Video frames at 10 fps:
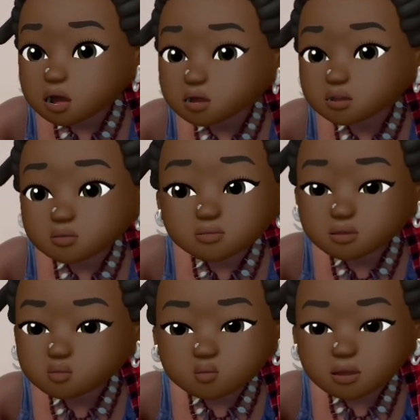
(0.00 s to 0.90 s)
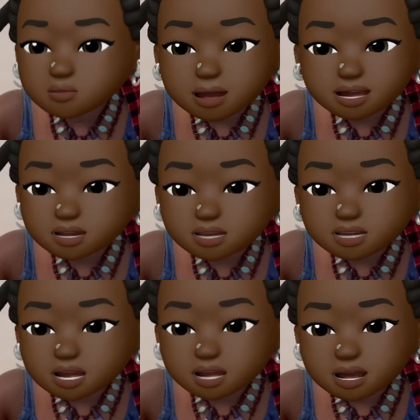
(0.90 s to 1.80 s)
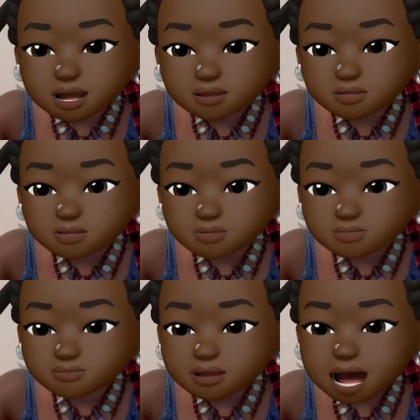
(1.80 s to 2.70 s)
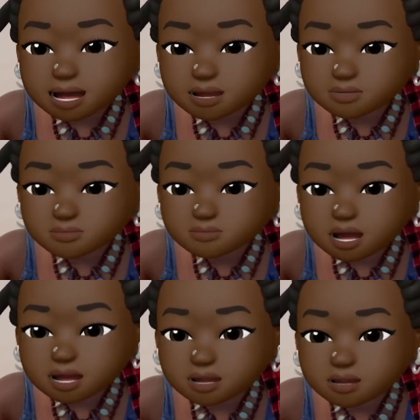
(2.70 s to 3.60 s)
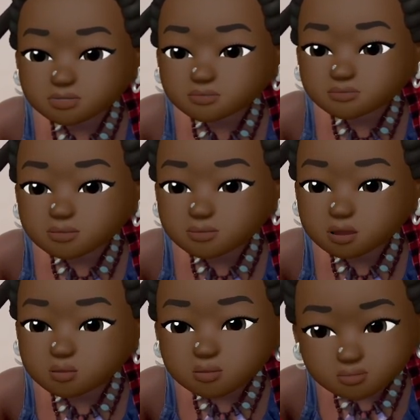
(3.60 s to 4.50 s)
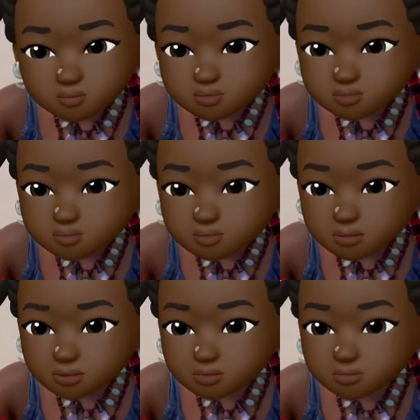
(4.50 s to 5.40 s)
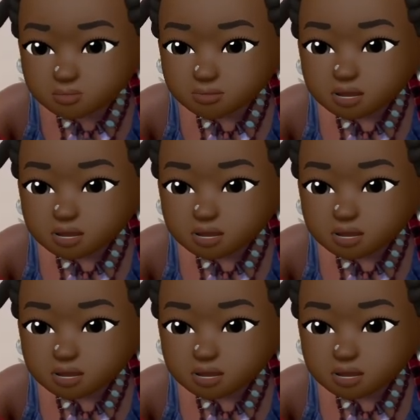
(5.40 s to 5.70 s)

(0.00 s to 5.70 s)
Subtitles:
So first, where do I get the study guide, girl? I hear you. I hear you. Let me show you, boo. Let me show you.